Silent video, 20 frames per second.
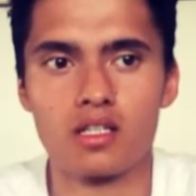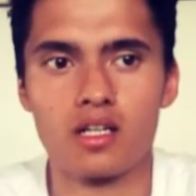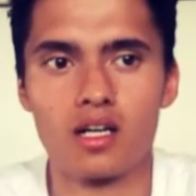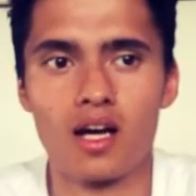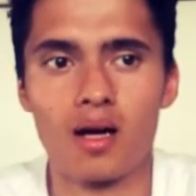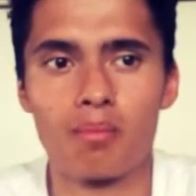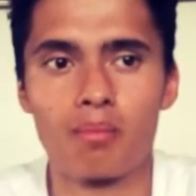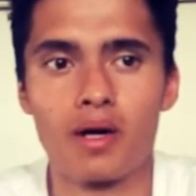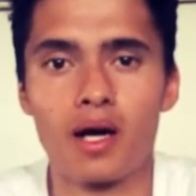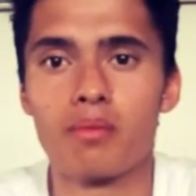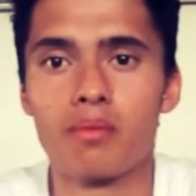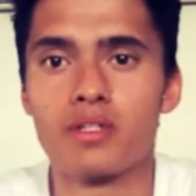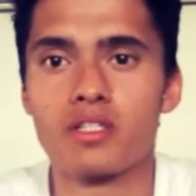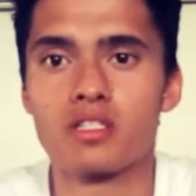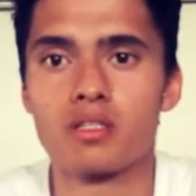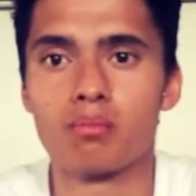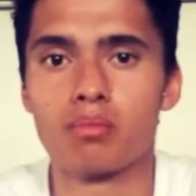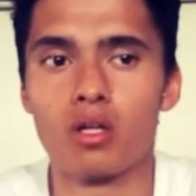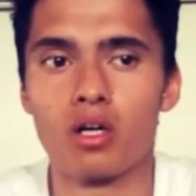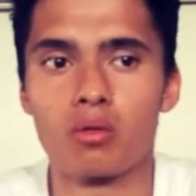I published
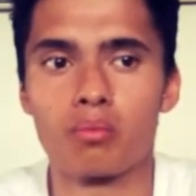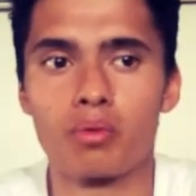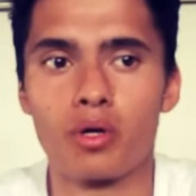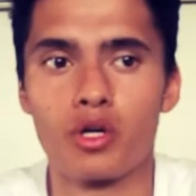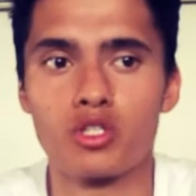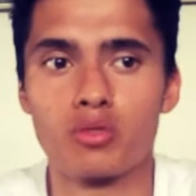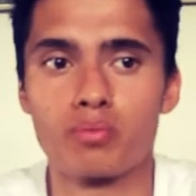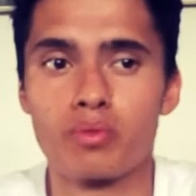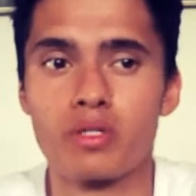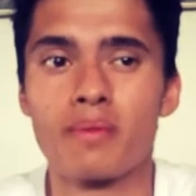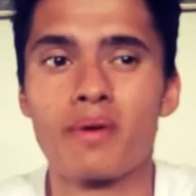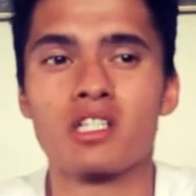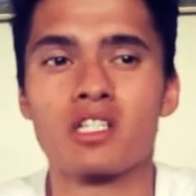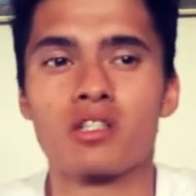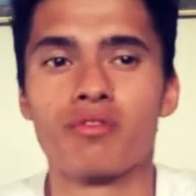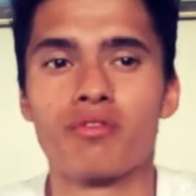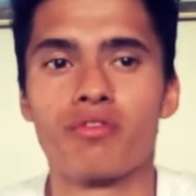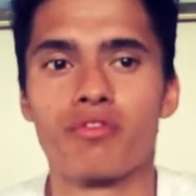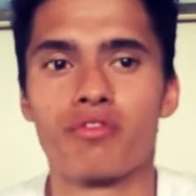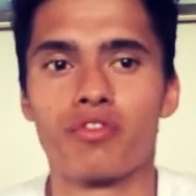a blog post pretty much
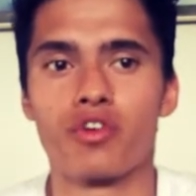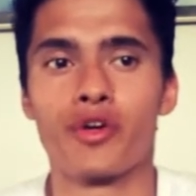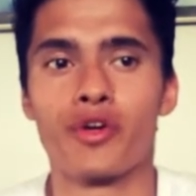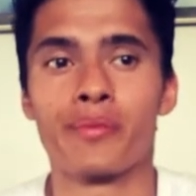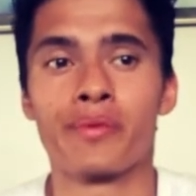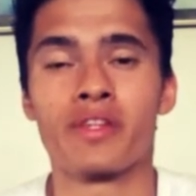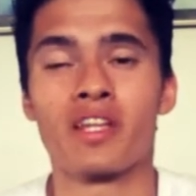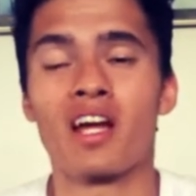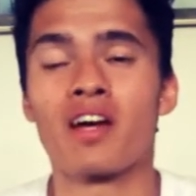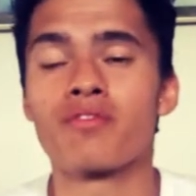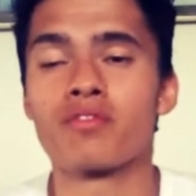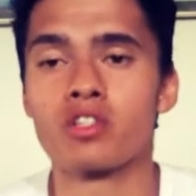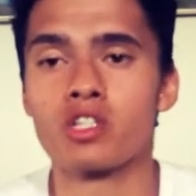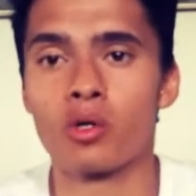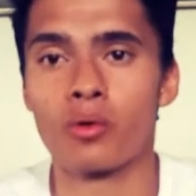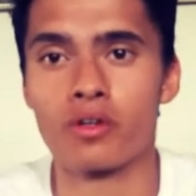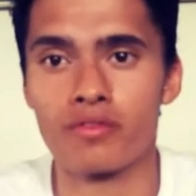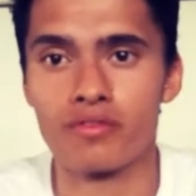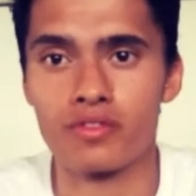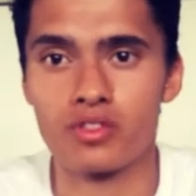confirming that I have to
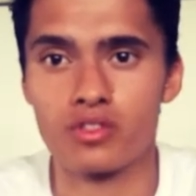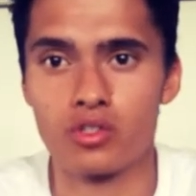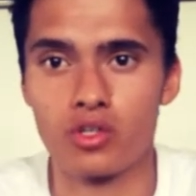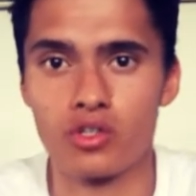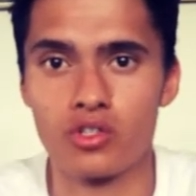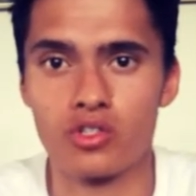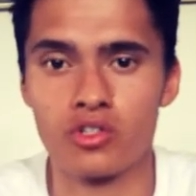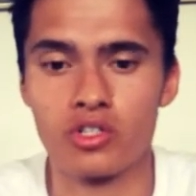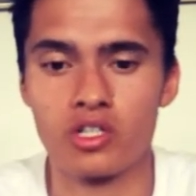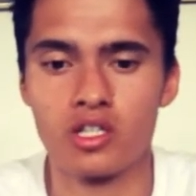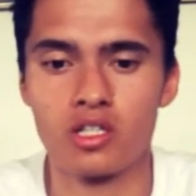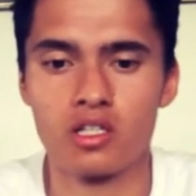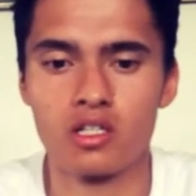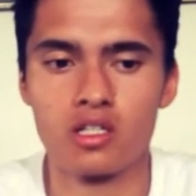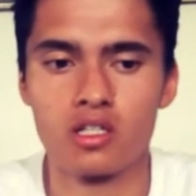go in for surgery.